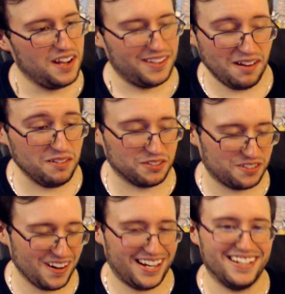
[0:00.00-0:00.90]
That one was
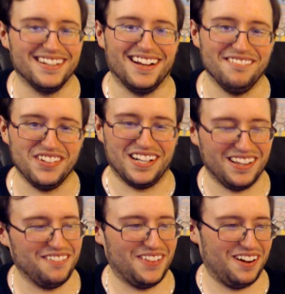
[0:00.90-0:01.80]
great. I fucking
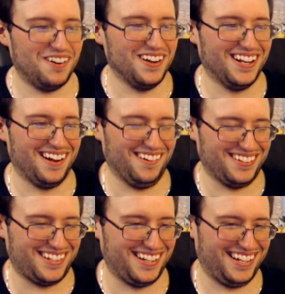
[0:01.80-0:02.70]
love that one. It
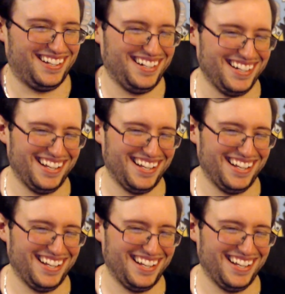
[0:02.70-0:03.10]
was good.